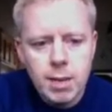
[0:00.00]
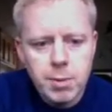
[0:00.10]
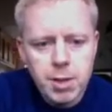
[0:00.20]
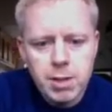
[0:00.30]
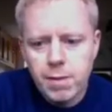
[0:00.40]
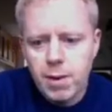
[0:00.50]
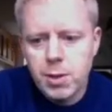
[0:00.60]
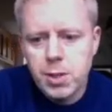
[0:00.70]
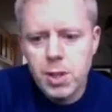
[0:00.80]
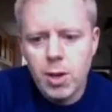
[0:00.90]
I'm going to
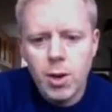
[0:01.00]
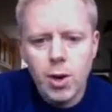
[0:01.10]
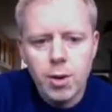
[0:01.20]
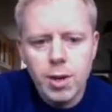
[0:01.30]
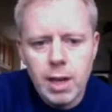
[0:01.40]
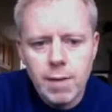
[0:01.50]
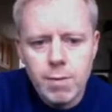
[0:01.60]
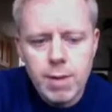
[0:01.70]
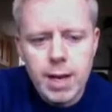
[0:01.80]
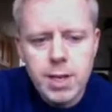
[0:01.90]
focus on
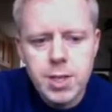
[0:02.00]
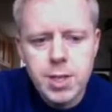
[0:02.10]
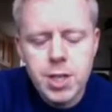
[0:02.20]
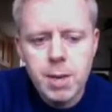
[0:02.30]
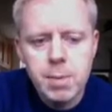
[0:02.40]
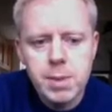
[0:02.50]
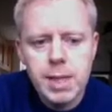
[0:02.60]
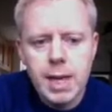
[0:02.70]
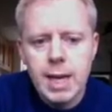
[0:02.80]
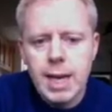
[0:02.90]
love and relationships,